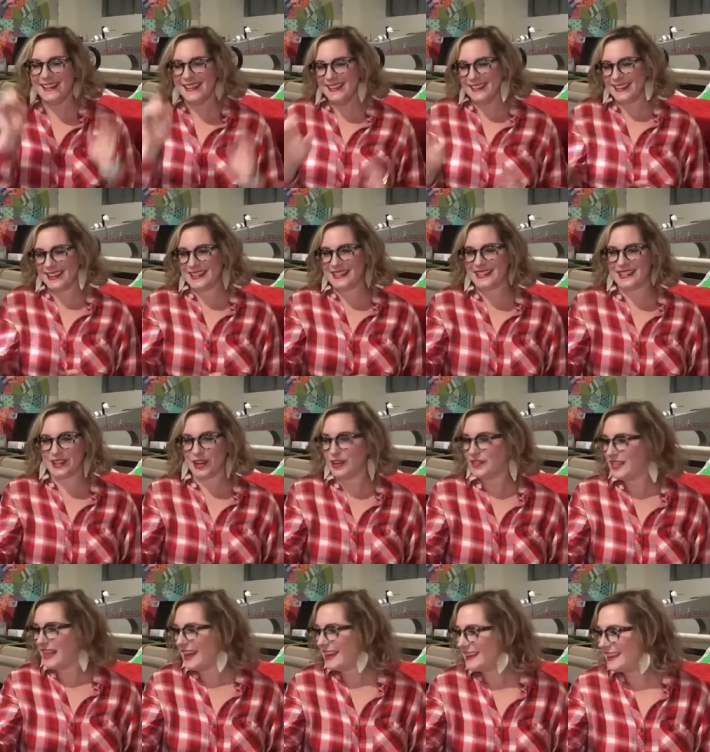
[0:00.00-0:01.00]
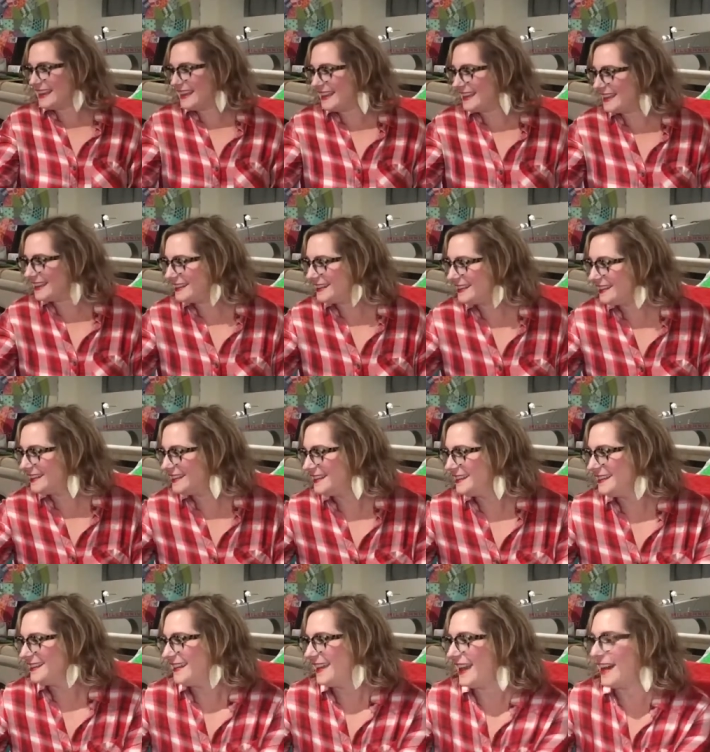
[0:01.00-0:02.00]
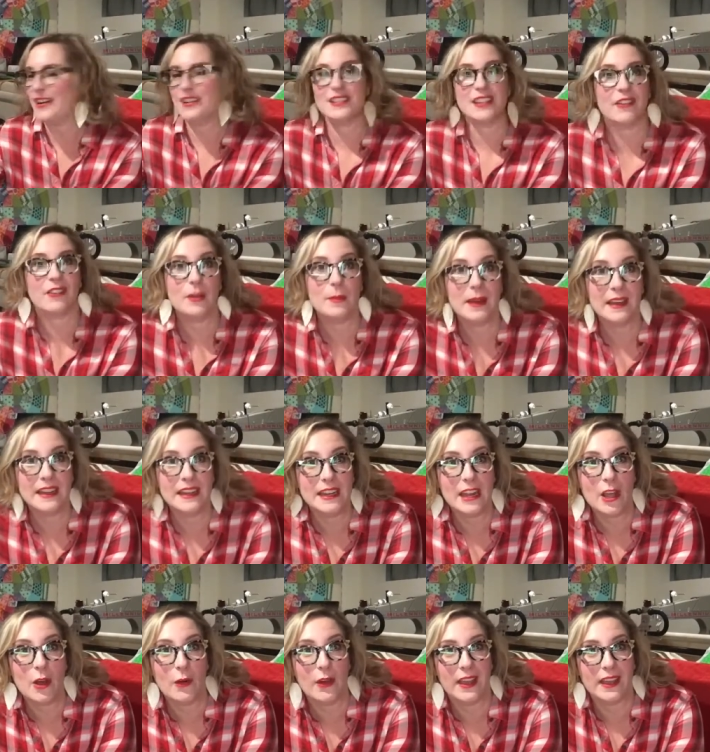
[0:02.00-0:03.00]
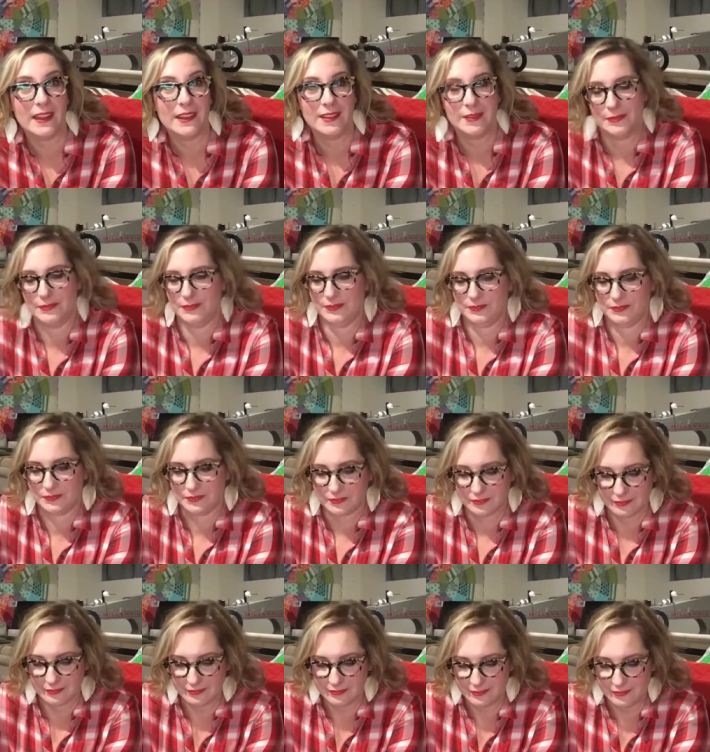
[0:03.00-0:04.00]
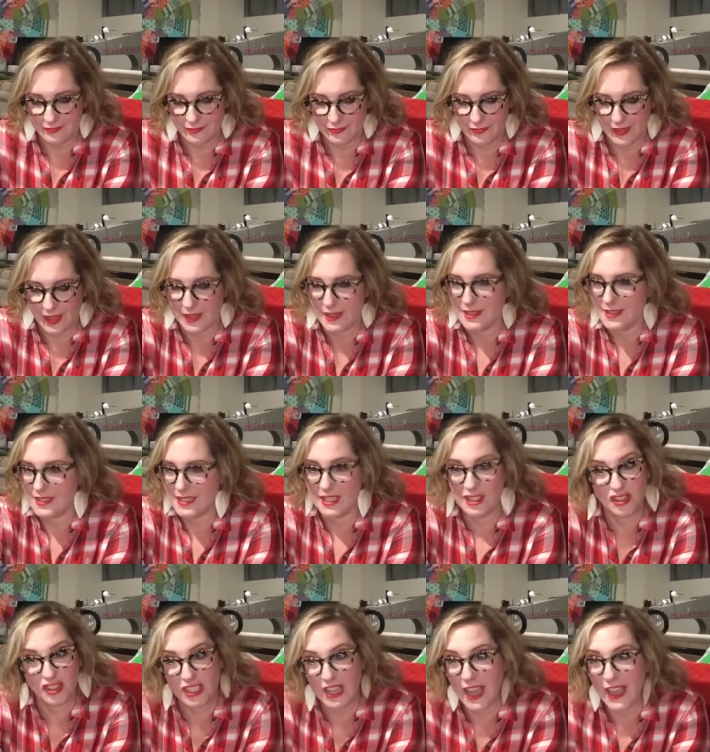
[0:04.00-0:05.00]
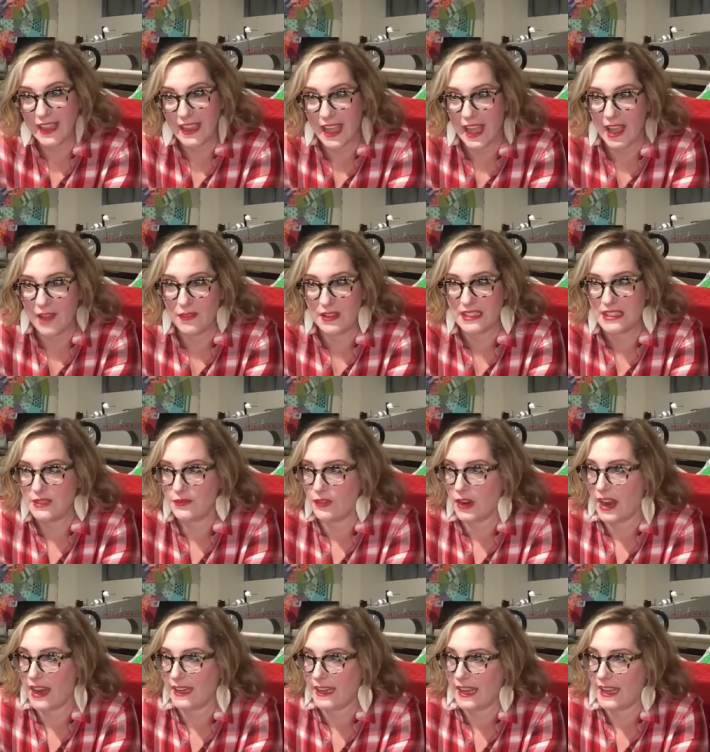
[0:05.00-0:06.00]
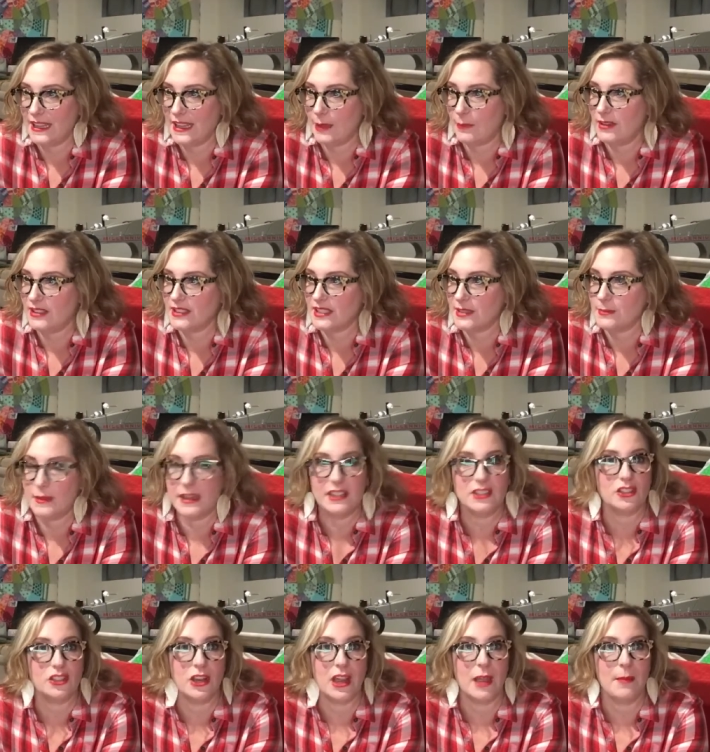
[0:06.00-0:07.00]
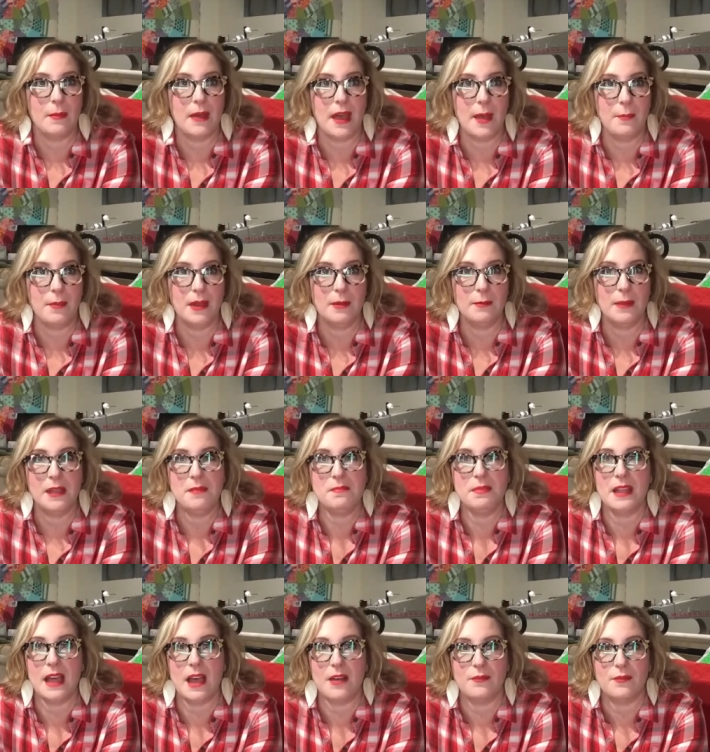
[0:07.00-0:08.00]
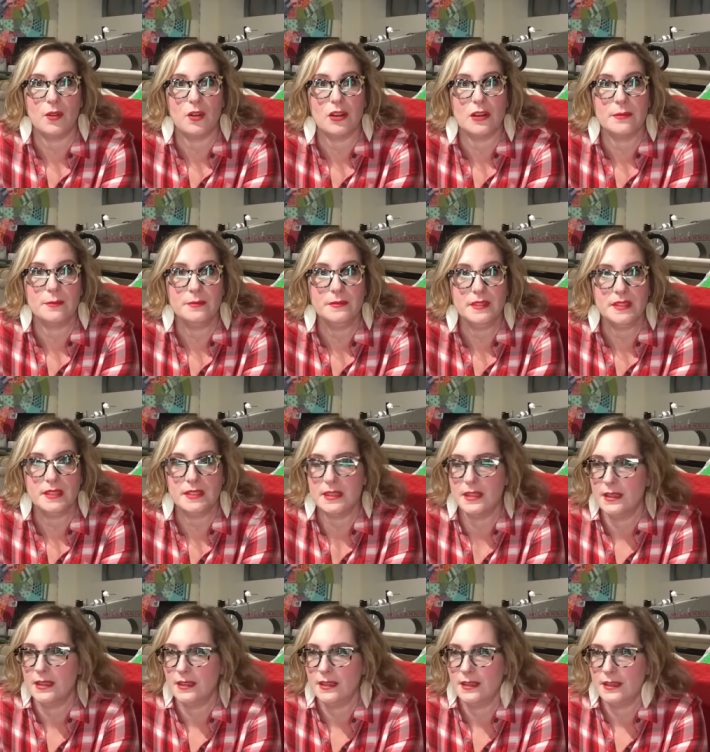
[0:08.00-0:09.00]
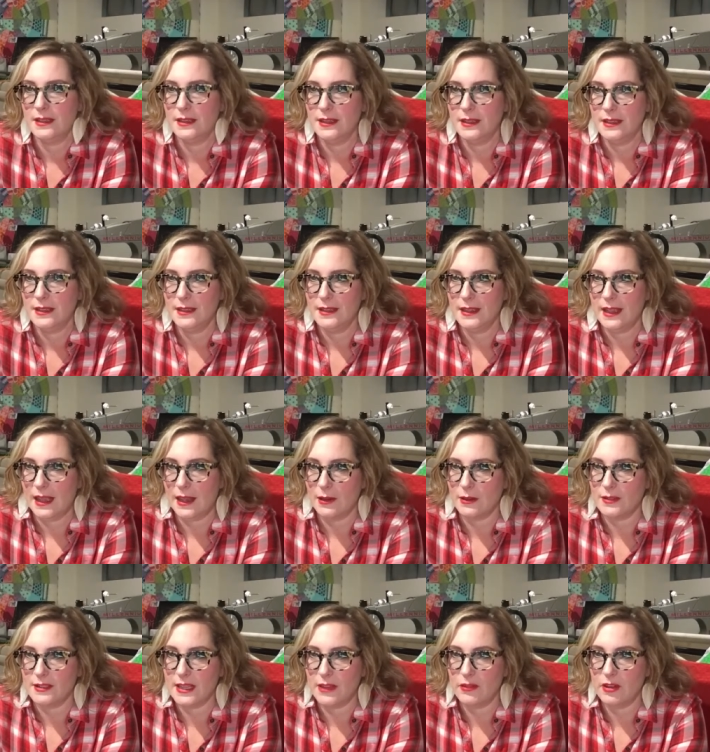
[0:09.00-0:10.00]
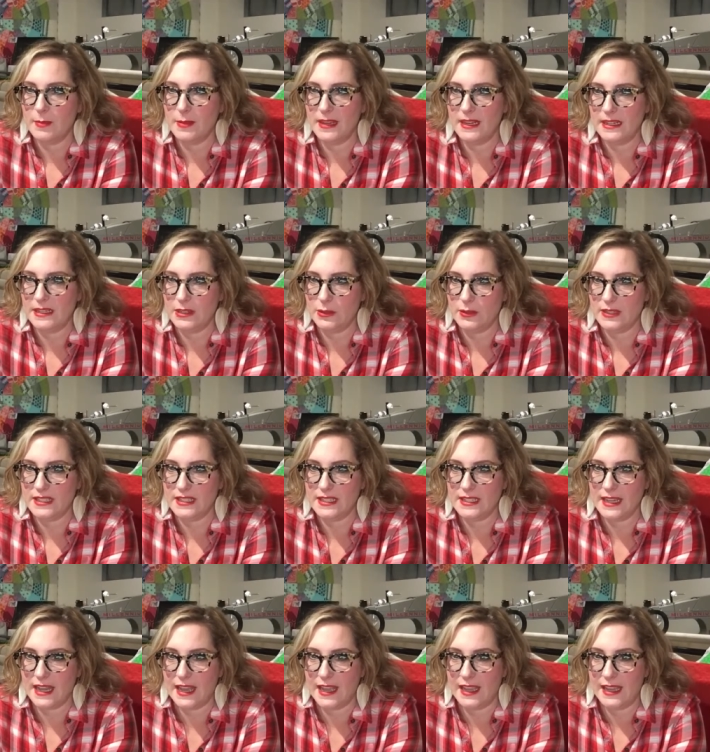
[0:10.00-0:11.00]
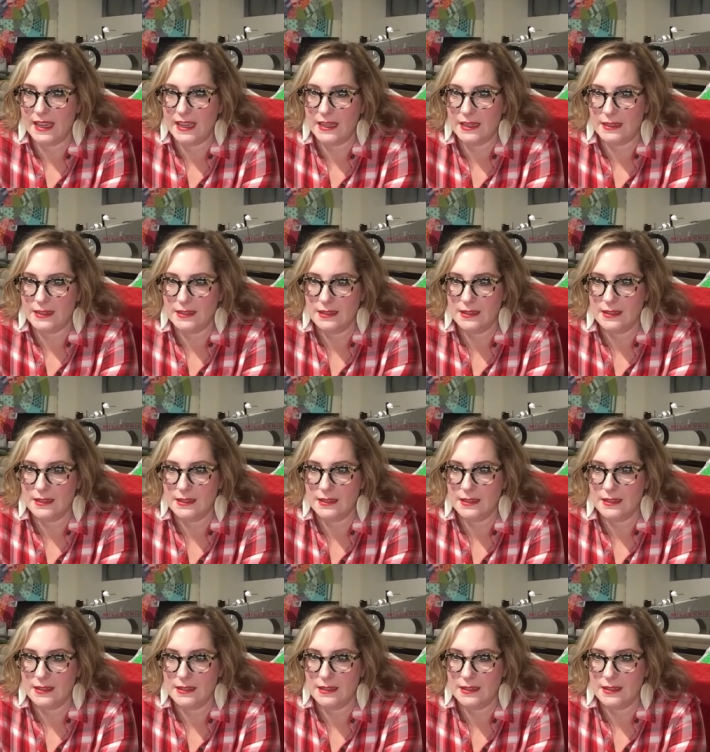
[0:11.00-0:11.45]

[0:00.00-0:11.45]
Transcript: Let's start that again. How's everybody doing? TGIF, it's Friday. Let me just make sure I'm up on my platforms. How's everybody doing tonight?